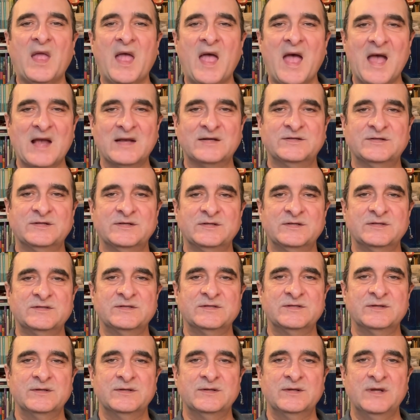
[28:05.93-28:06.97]

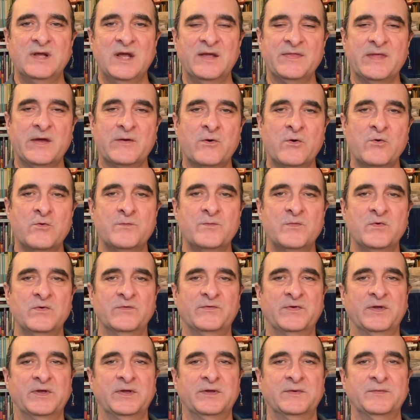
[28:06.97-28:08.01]
Actors in their own
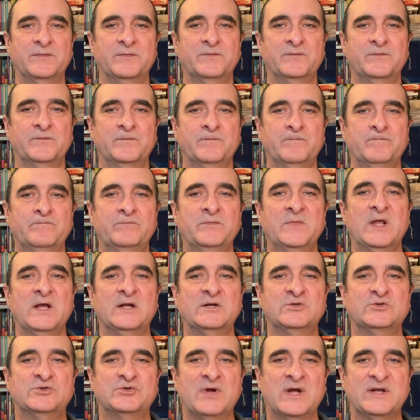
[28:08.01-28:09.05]
movie.
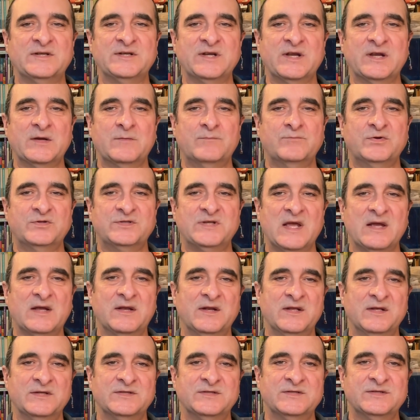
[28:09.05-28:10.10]
Tragic
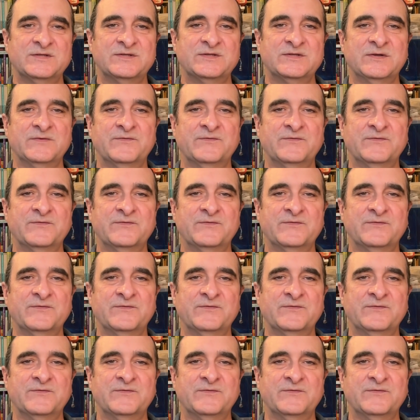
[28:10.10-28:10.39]
protagonists